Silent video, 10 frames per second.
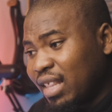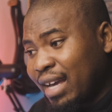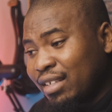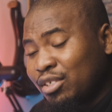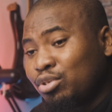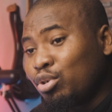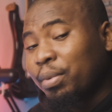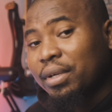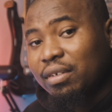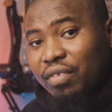That is
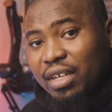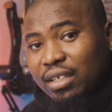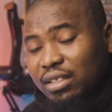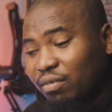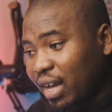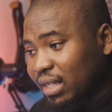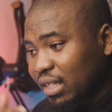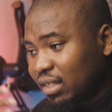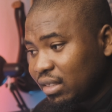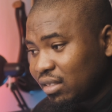super convenient. In fact,
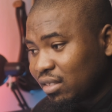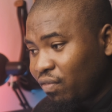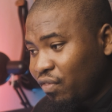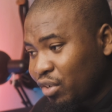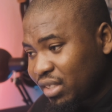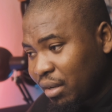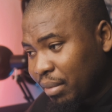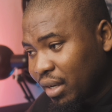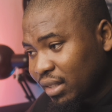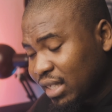I think this is the first
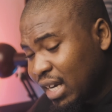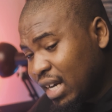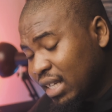earbuds